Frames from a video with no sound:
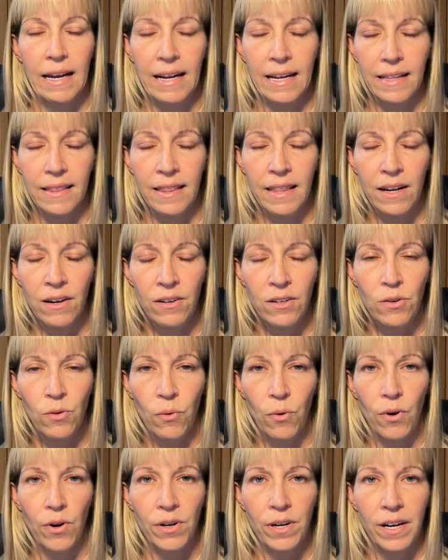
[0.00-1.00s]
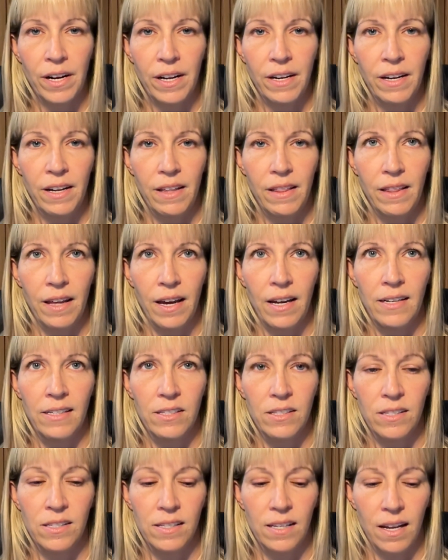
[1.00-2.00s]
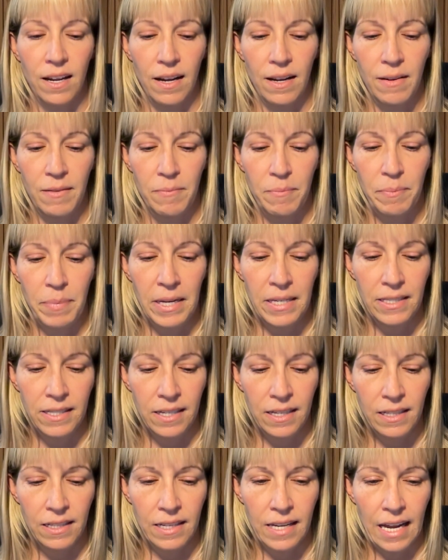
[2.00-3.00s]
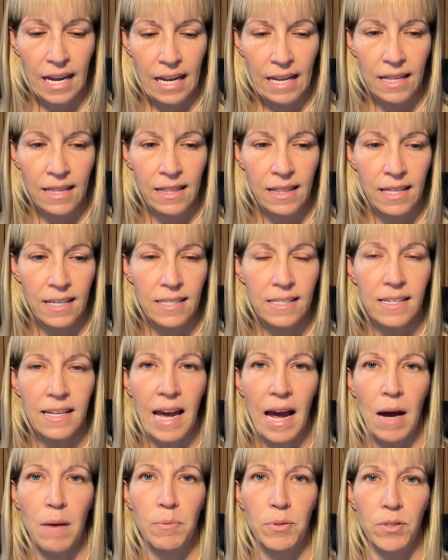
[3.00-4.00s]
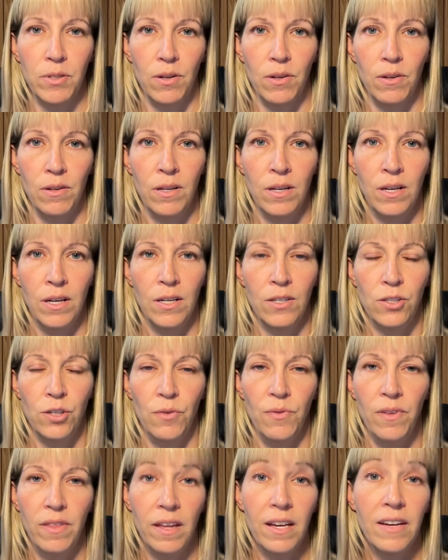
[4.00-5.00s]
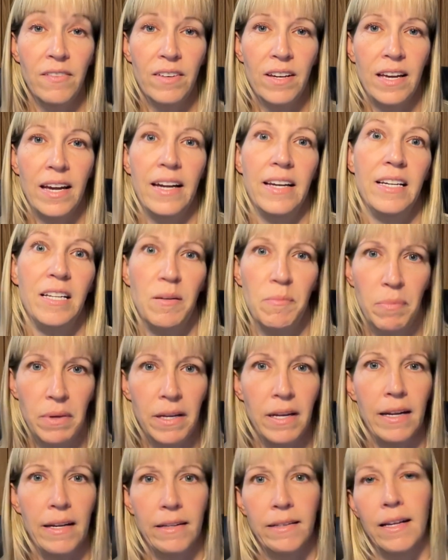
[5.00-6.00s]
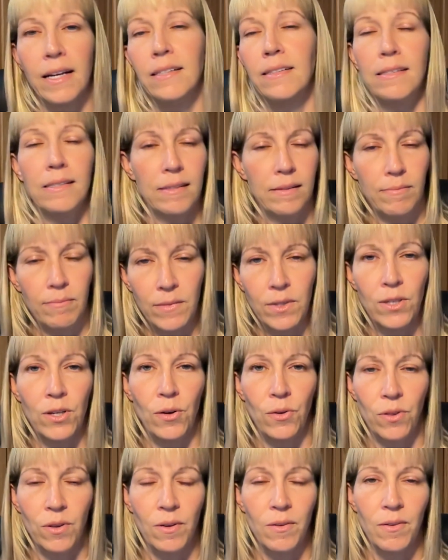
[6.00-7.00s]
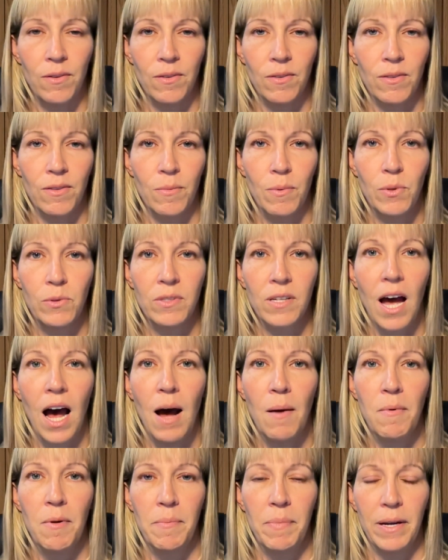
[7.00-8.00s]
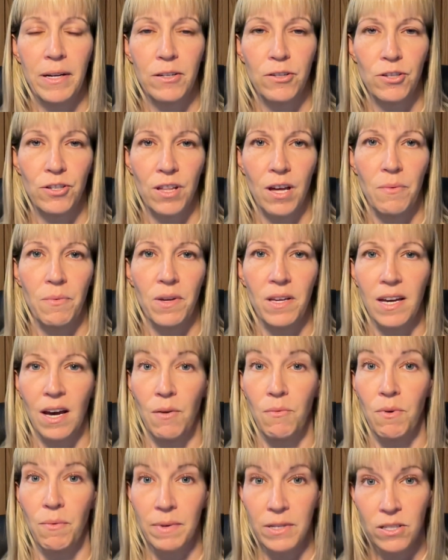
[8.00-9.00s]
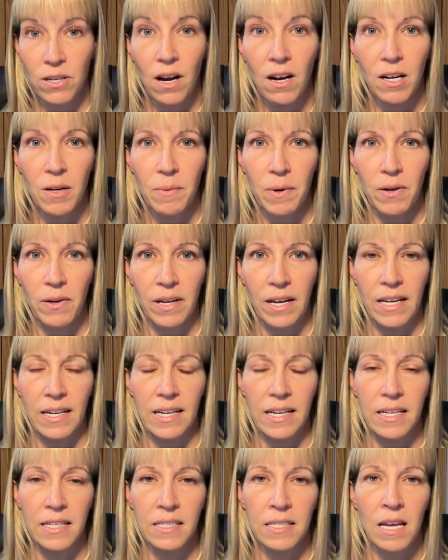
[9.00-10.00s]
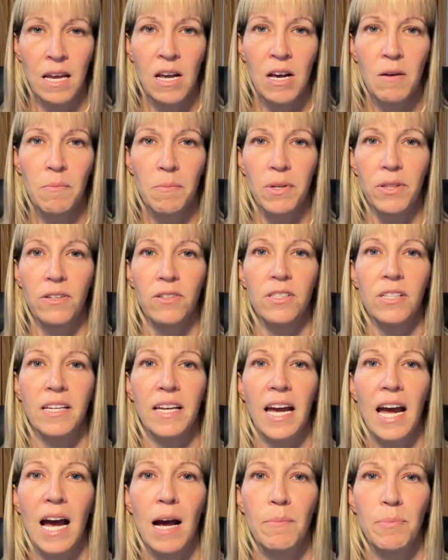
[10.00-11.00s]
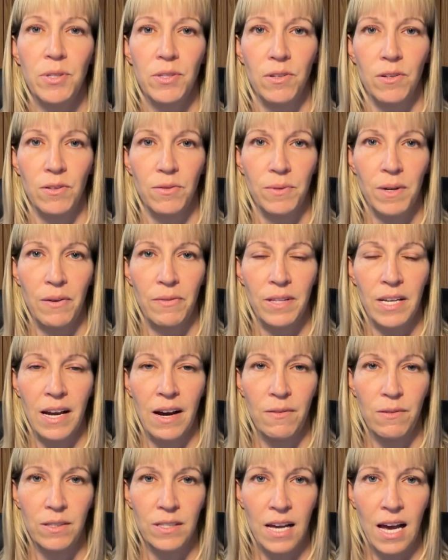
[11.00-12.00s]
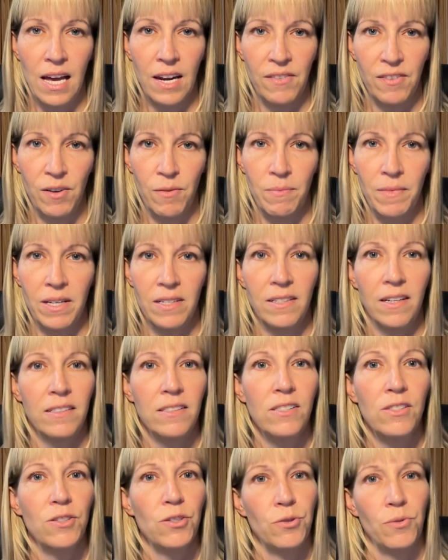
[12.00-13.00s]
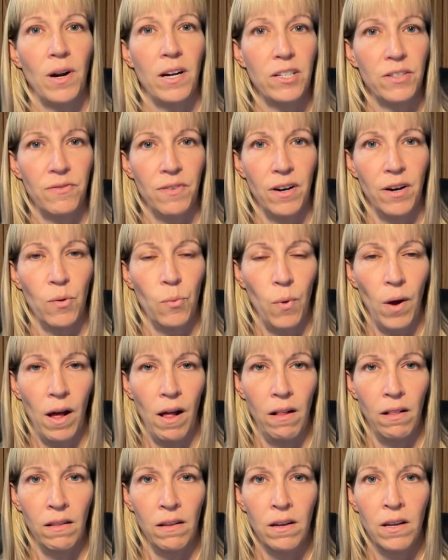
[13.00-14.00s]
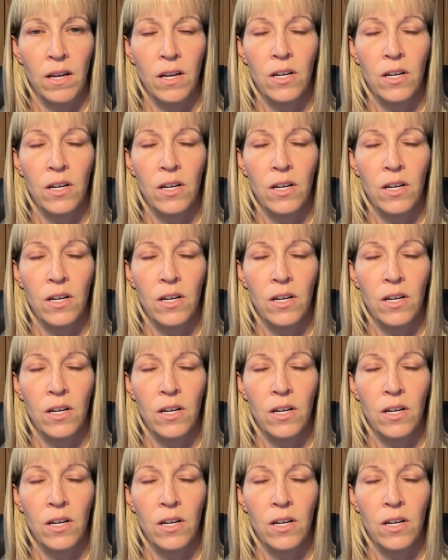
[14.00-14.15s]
They're an organ that is basically in this capsule. So if you think of a kidney bean, that's the most common picture that we get when we talk about kidneys, but there's a capsule around the outside of them that doesn't stretch very well.